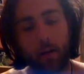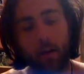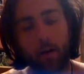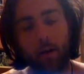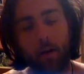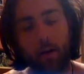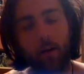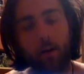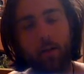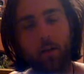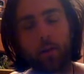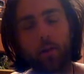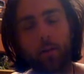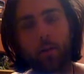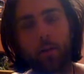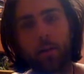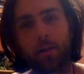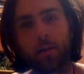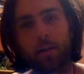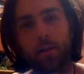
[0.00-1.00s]
I, I, don't know
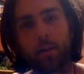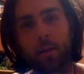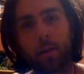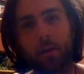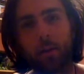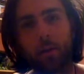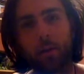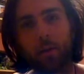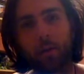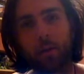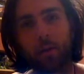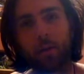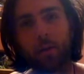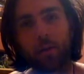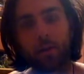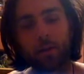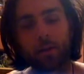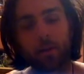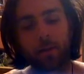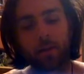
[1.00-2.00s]
where I was exactly going
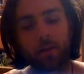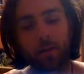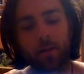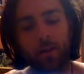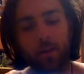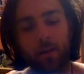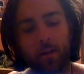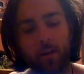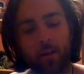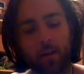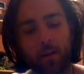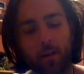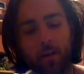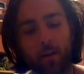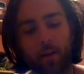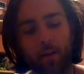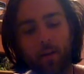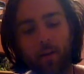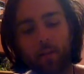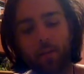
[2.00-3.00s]
with this.
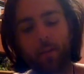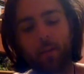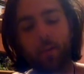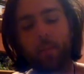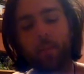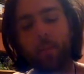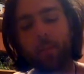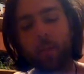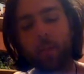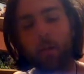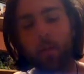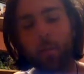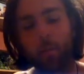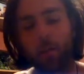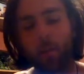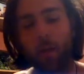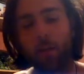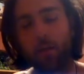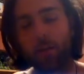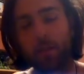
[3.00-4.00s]
Um,
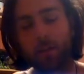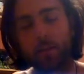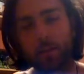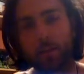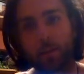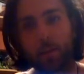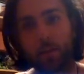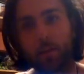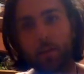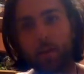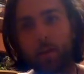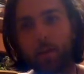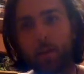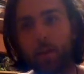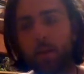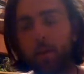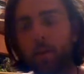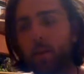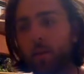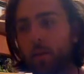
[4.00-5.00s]
well, how the system
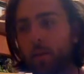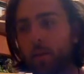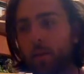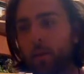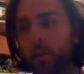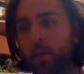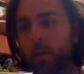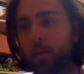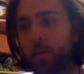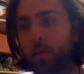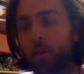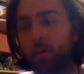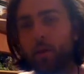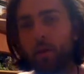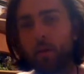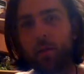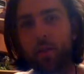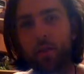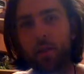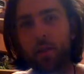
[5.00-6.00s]
overheat. There, there could be
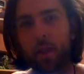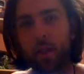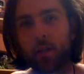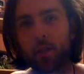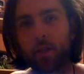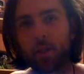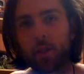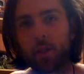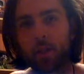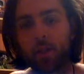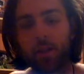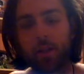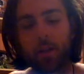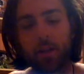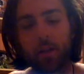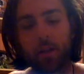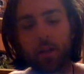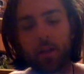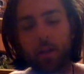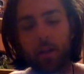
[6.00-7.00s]
too much energy
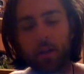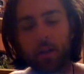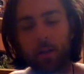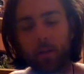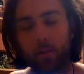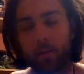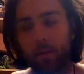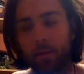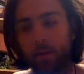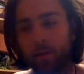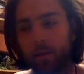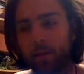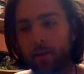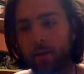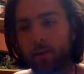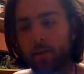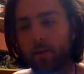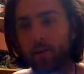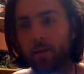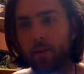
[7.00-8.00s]
um, in the
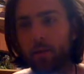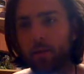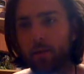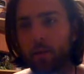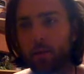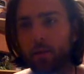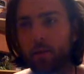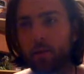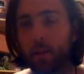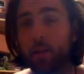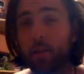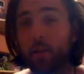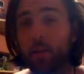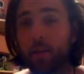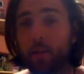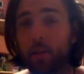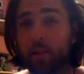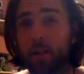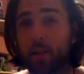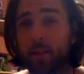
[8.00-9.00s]
system, but there's too much
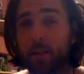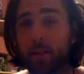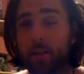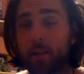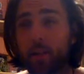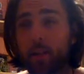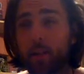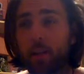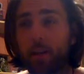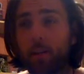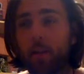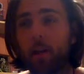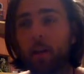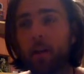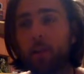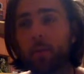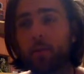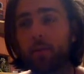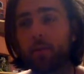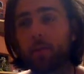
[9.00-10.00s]
energy, it should cause heating,
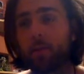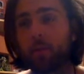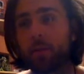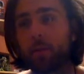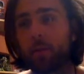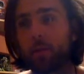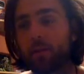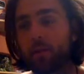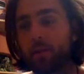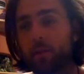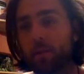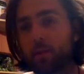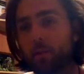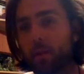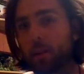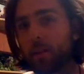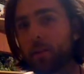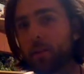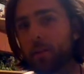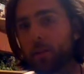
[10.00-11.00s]
but suppose the electrical
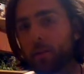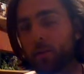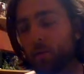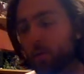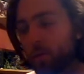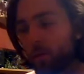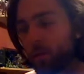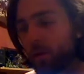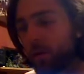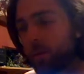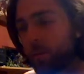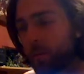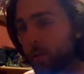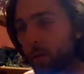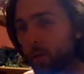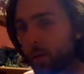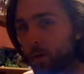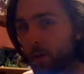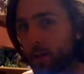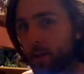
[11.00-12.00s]
effect is cooling.
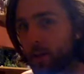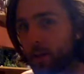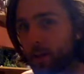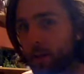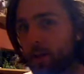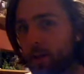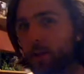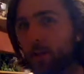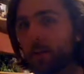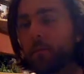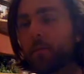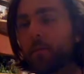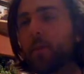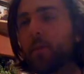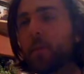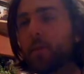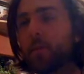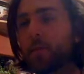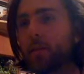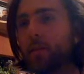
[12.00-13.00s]
According to Tesla,
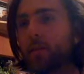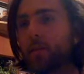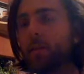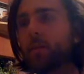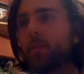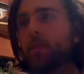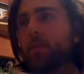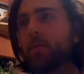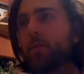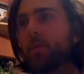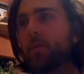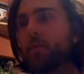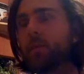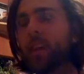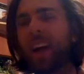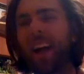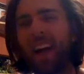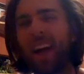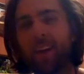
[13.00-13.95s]
this is Tesla's words.